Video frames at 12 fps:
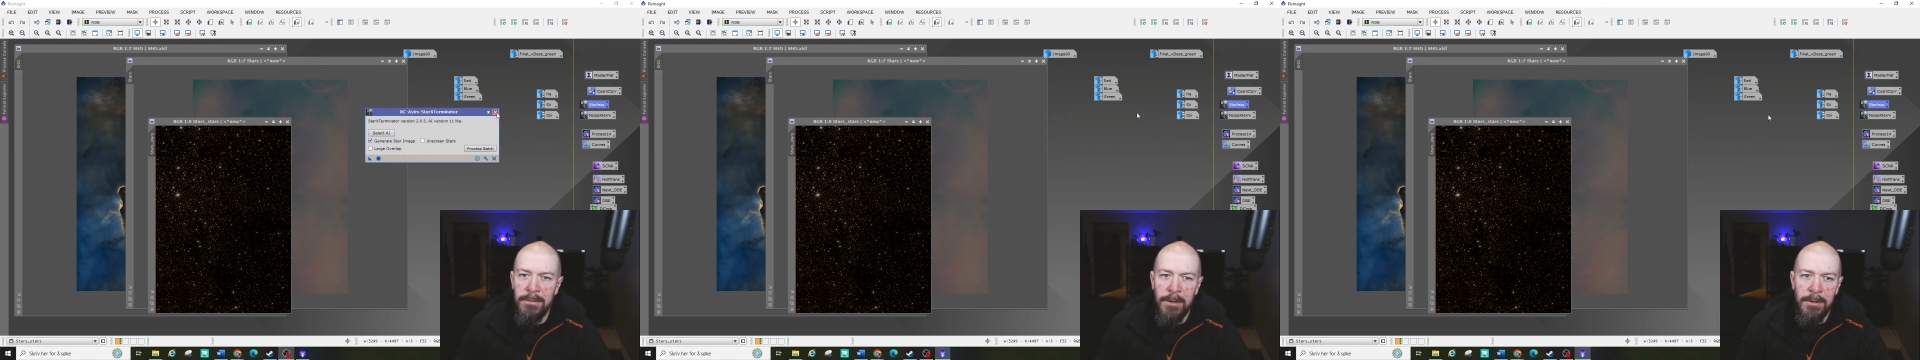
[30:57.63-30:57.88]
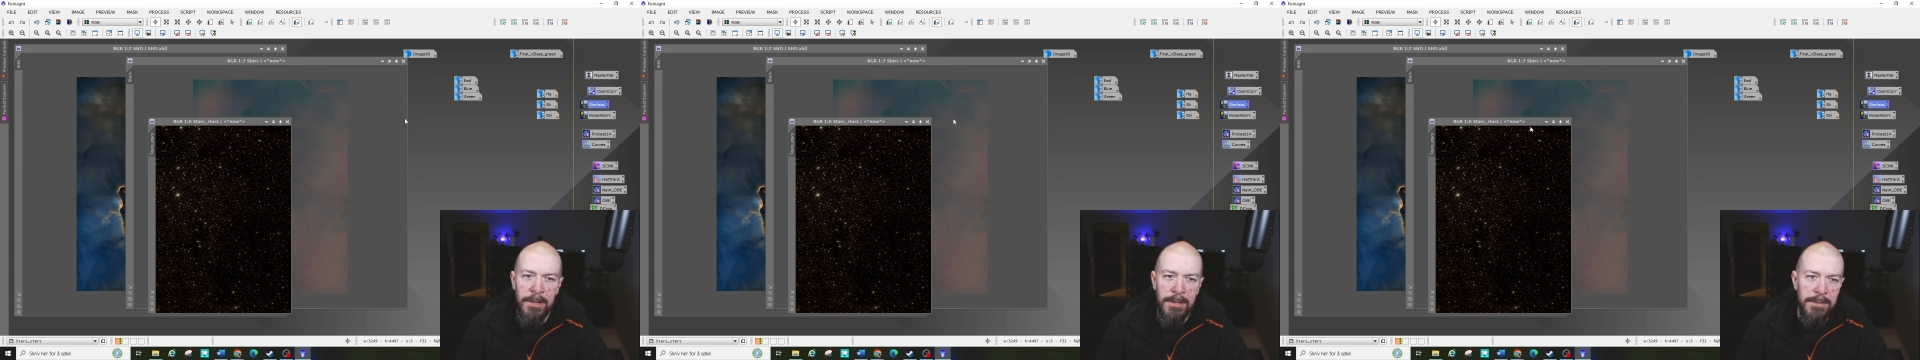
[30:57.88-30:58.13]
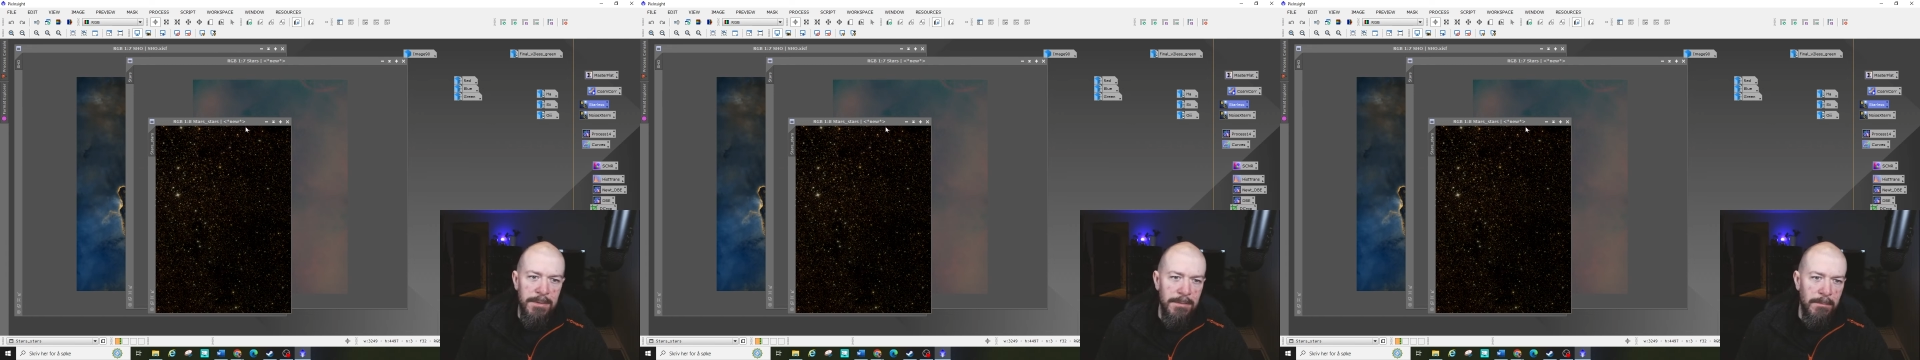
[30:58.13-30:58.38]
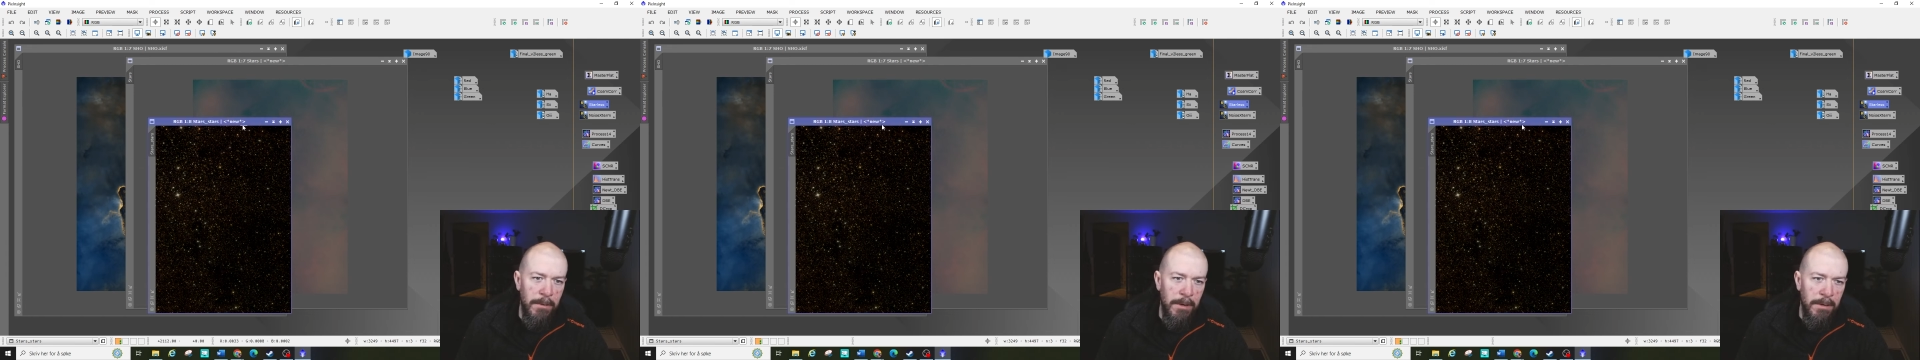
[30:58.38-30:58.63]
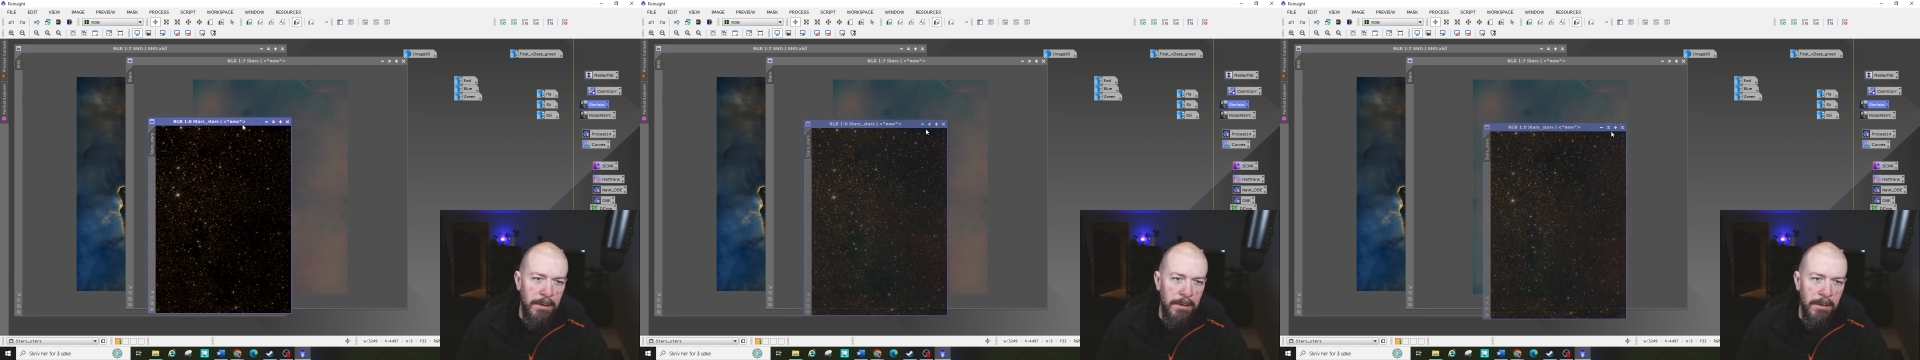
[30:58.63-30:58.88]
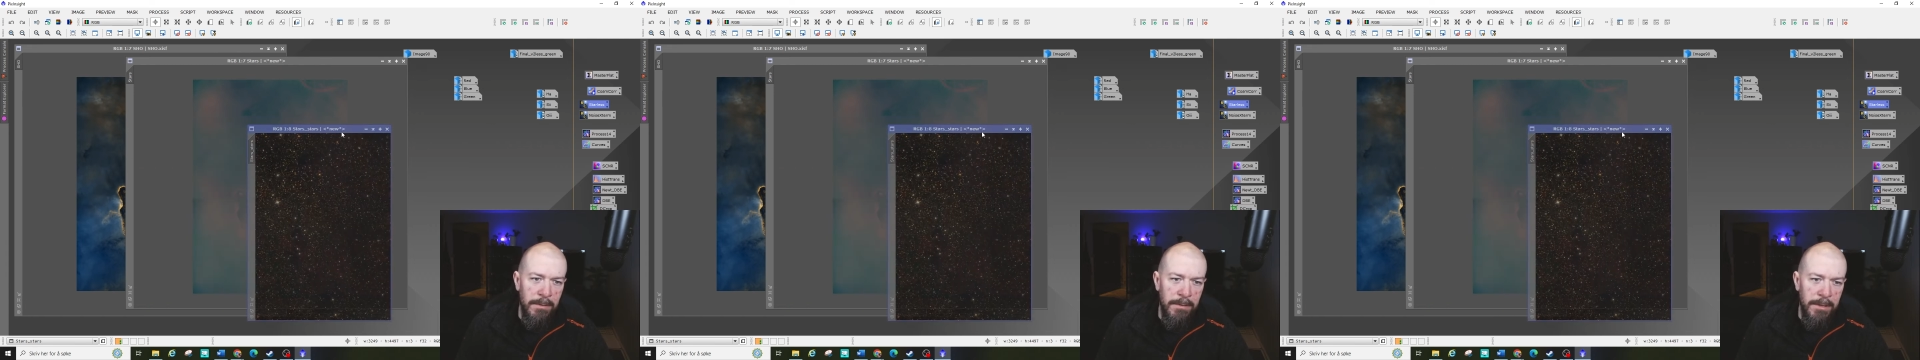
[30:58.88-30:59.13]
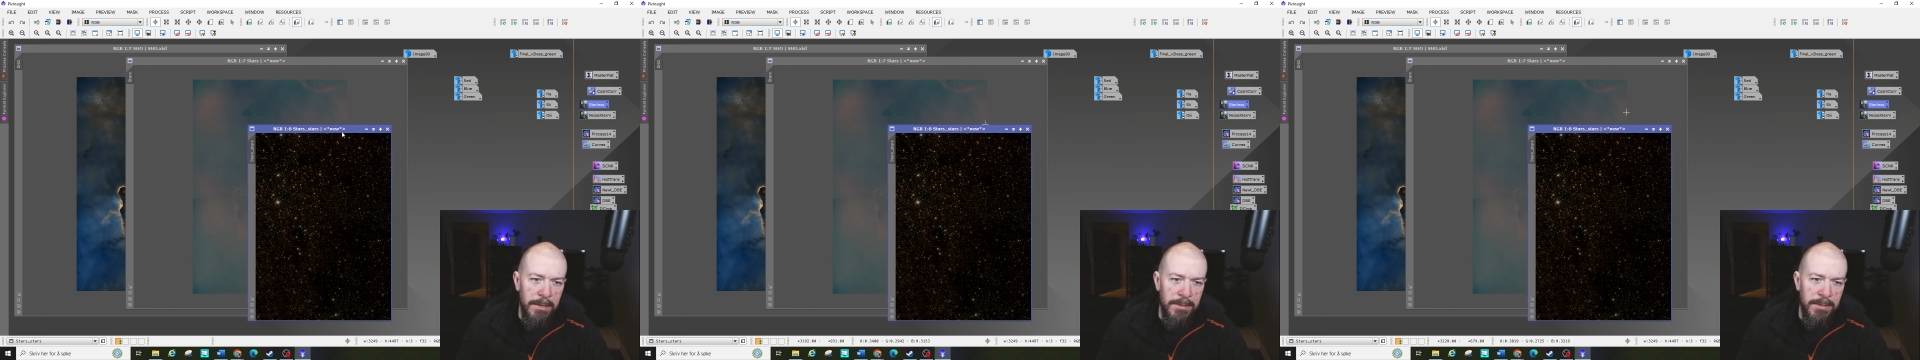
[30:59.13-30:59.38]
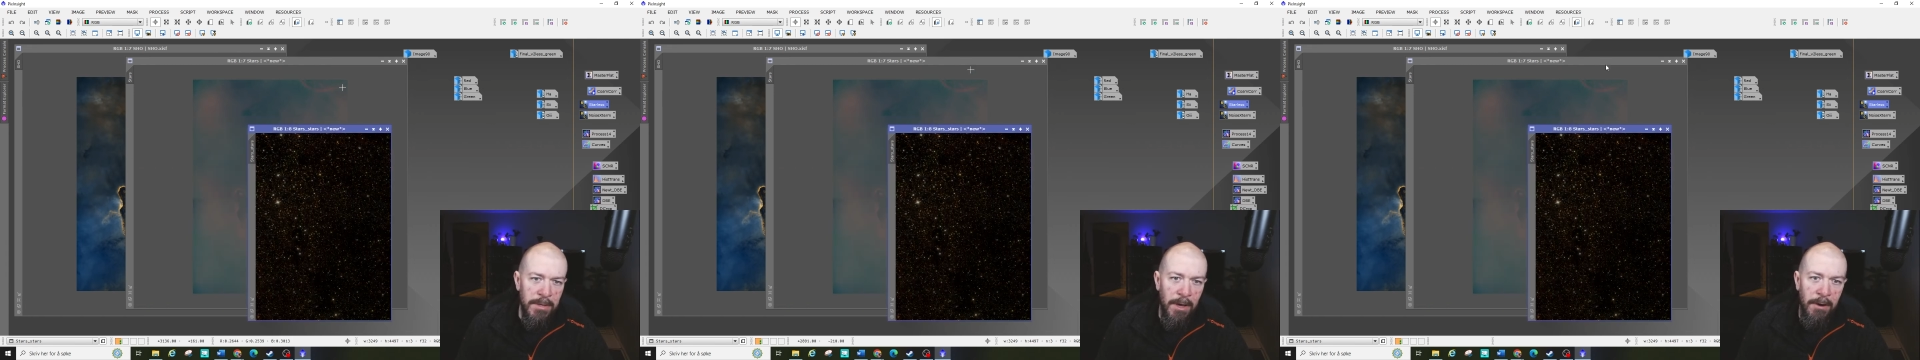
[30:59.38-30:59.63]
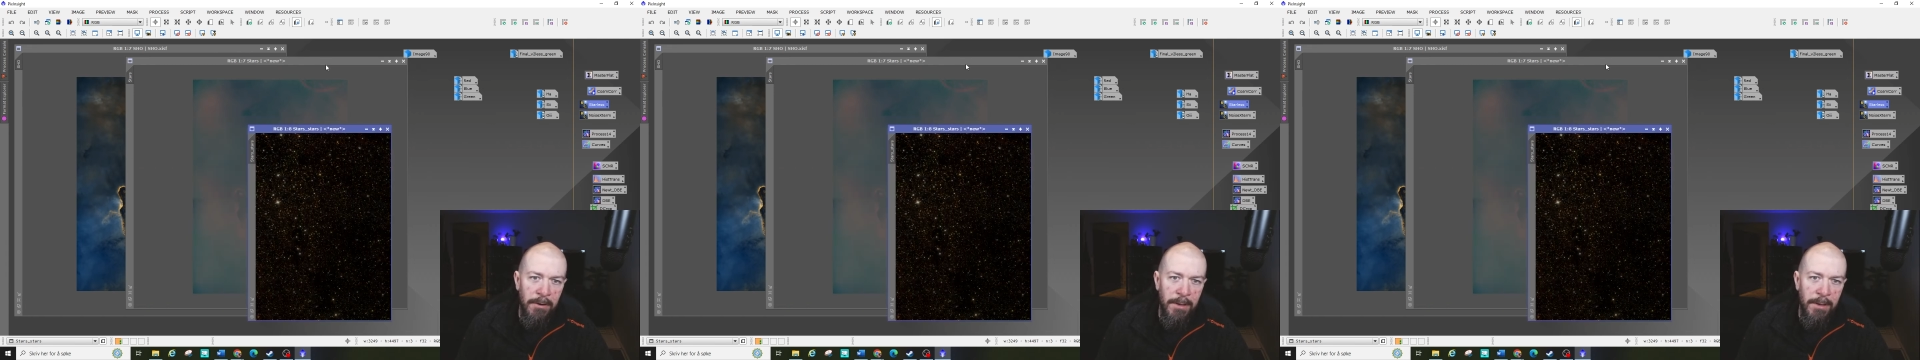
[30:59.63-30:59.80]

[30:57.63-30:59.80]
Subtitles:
done its work on the star